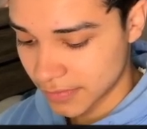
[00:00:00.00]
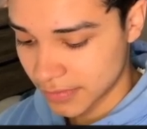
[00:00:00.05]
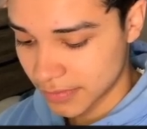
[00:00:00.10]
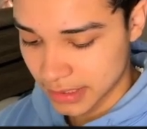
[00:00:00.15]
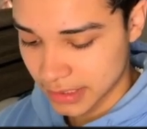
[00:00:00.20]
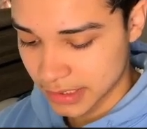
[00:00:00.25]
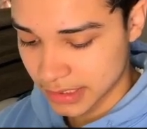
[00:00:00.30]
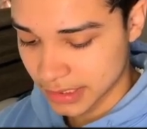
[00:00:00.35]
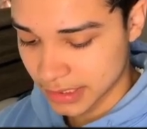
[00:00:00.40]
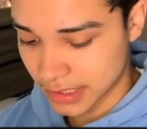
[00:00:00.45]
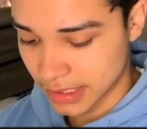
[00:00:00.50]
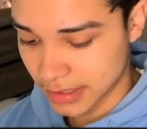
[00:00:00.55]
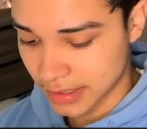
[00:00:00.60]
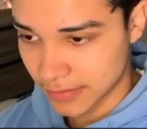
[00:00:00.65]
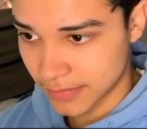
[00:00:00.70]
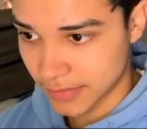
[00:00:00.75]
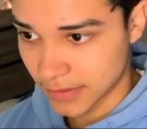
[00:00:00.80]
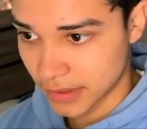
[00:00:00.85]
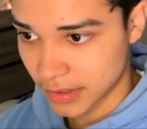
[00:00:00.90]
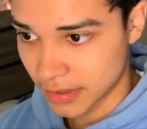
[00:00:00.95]
This is going to
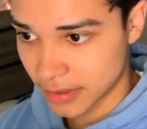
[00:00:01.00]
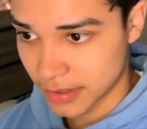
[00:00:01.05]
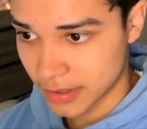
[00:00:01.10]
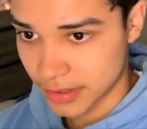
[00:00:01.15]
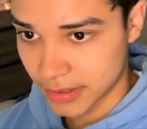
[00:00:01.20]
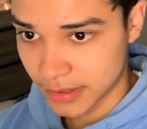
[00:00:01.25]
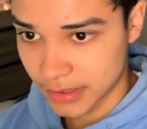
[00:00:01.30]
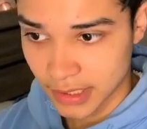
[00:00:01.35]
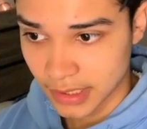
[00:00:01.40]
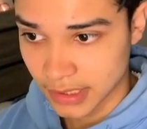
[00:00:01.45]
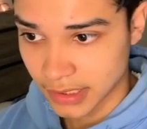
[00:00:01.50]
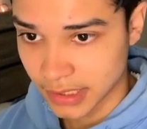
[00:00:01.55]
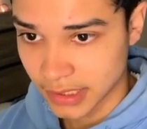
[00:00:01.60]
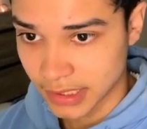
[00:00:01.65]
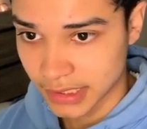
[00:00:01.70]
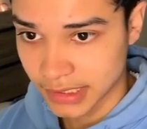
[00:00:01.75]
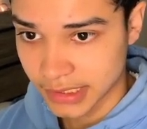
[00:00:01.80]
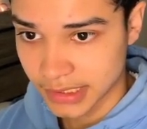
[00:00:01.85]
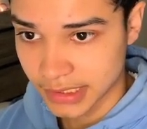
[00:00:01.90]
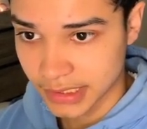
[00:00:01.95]
have our
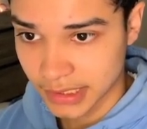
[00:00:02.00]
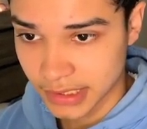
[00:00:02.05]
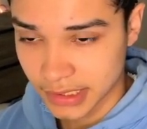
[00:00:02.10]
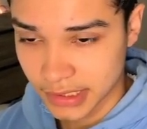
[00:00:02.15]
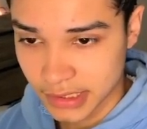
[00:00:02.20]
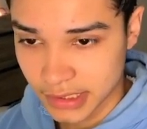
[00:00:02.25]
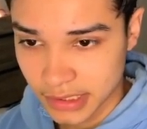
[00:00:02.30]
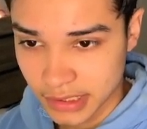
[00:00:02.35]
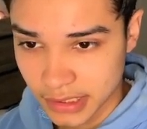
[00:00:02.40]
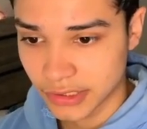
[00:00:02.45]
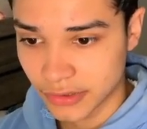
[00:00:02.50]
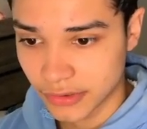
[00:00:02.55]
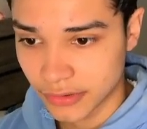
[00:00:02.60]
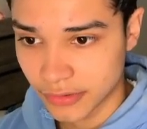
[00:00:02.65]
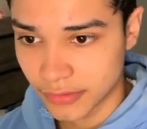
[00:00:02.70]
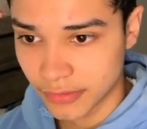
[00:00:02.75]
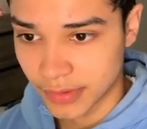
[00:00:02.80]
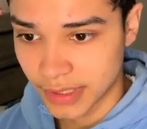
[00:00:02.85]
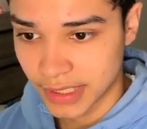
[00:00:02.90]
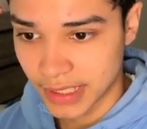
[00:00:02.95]
links.
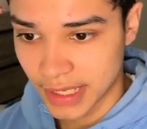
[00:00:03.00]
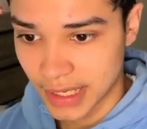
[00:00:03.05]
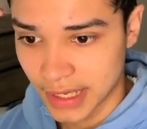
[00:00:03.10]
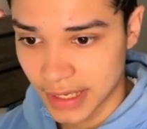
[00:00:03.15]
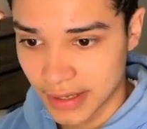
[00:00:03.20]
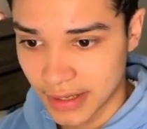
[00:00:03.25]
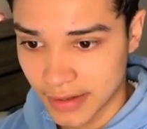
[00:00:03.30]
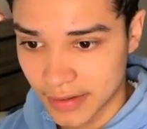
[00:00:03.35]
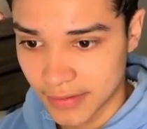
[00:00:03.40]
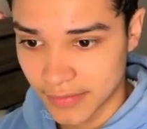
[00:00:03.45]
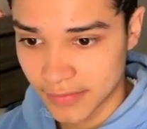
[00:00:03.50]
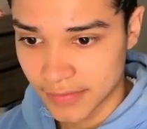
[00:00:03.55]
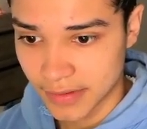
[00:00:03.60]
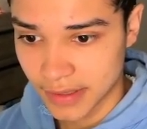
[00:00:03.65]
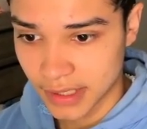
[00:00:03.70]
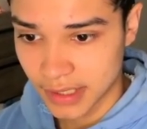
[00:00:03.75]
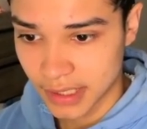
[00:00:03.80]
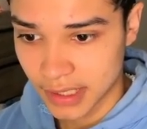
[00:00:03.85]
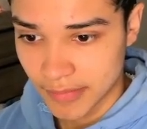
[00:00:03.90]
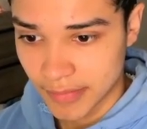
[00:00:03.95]
So we have
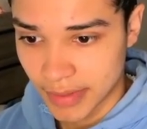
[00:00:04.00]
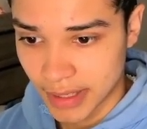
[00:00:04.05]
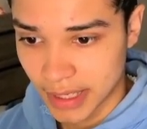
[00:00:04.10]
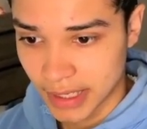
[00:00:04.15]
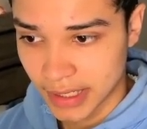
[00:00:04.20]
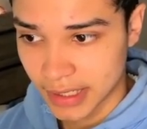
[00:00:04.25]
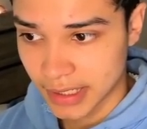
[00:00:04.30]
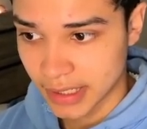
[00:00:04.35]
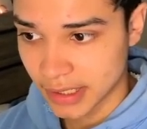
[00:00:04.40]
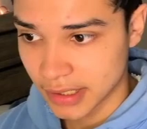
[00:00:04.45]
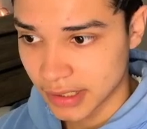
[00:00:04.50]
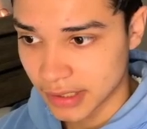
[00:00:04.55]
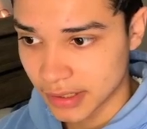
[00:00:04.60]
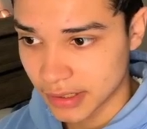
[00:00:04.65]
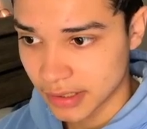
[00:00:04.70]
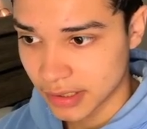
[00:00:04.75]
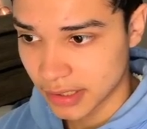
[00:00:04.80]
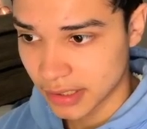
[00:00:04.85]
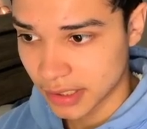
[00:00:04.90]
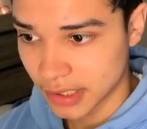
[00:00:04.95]
padding.
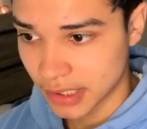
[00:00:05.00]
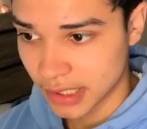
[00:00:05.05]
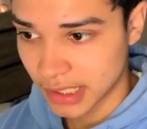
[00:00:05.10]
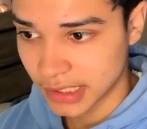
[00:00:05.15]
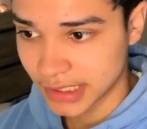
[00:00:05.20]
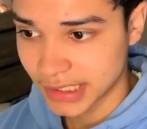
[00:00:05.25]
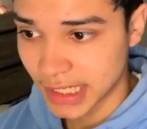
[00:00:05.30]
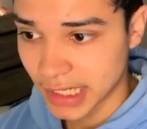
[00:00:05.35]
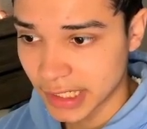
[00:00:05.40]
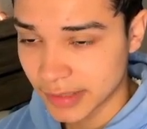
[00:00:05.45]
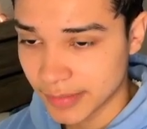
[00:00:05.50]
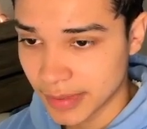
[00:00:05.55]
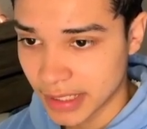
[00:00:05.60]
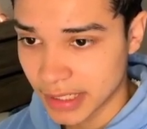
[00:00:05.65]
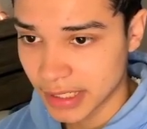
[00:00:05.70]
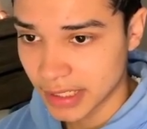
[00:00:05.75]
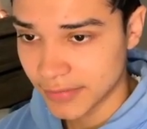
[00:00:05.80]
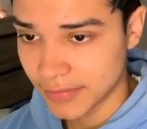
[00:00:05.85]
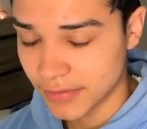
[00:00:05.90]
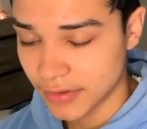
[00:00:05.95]
The exact
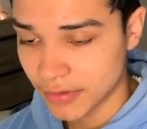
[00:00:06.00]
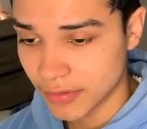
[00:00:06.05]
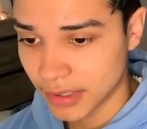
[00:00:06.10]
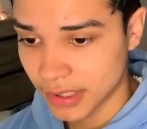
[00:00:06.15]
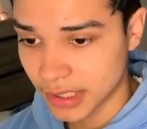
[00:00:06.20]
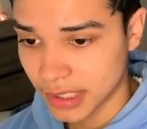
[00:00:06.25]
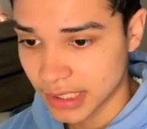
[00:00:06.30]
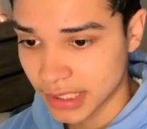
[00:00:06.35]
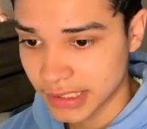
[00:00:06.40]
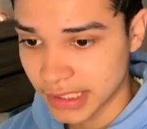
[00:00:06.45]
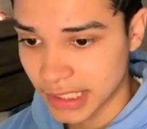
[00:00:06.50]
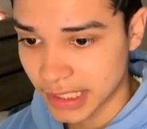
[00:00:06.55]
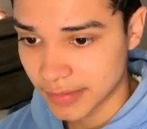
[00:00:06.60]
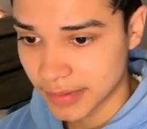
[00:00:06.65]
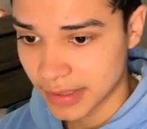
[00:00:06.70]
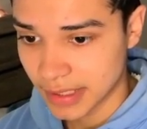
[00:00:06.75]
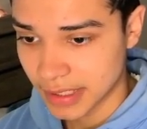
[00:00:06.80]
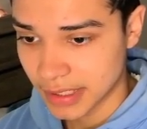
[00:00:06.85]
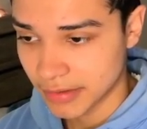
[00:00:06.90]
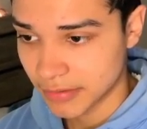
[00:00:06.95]
padding, if you want the exact
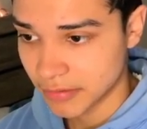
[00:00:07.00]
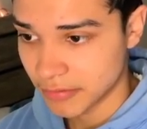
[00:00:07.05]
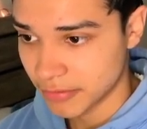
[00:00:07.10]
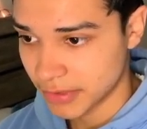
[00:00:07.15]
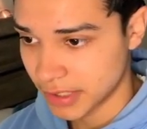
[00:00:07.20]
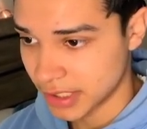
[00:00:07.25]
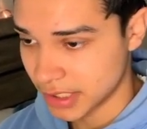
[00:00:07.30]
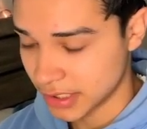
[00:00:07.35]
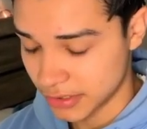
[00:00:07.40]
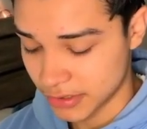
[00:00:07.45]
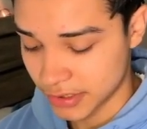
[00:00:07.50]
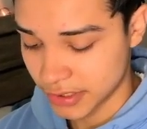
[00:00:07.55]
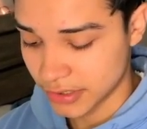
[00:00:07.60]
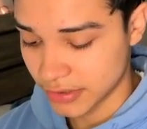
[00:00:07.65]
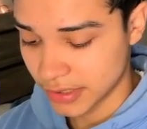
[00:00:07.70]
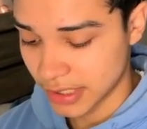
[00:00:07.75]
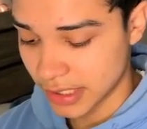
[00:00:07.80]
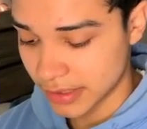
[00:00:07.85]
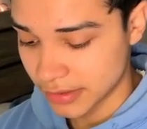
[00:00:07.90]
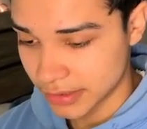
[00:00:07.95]
padding, you can do
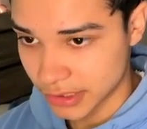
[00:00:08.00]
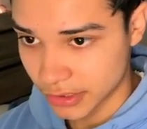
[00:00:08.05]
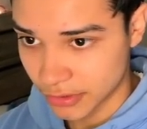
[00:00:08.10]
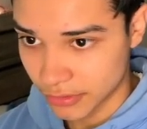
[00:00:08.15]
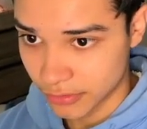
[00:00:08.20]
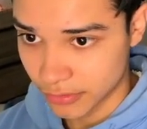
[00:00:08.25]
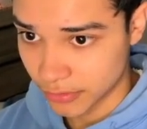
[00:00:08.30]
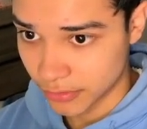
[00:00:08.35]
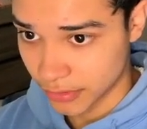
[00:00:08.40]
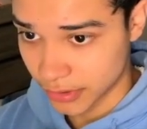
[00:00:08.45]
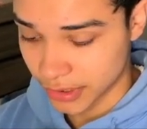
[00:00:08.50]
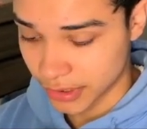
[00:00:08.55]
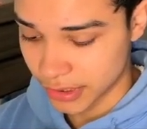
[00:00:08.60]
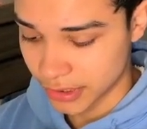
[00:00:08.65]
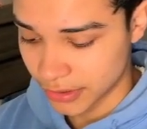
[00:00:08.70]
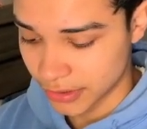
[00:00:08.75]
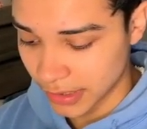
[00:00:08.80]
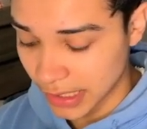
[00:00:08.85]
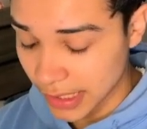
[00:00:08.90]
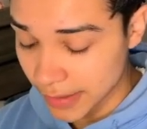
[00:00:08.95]
that. So we're going to
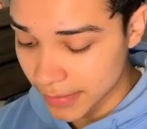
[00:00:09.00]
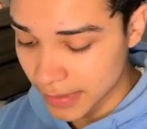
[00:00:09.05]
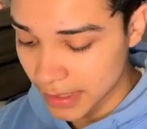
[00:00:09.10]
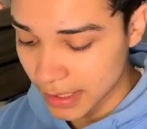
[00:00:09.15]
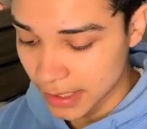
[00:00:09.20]
do that.